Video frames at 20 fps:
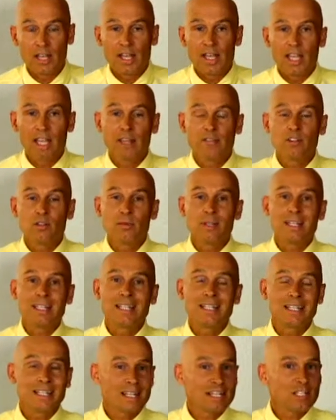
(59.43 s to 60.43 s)
If you eat
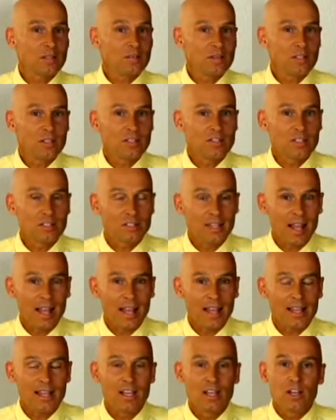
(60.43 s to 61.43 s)
6 meals a
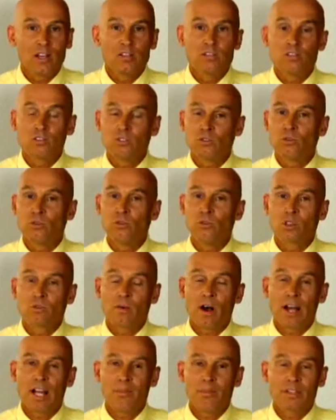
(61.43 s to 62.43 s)
day, soon your
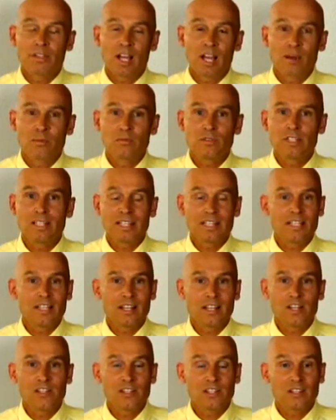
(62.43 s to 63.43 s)
body becomes
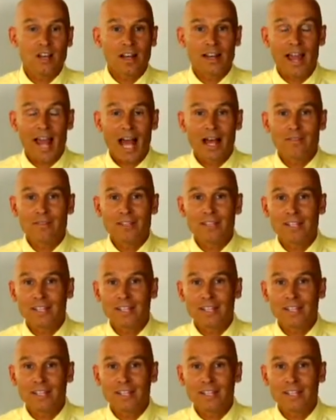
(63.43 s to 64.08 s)
conditioned on having to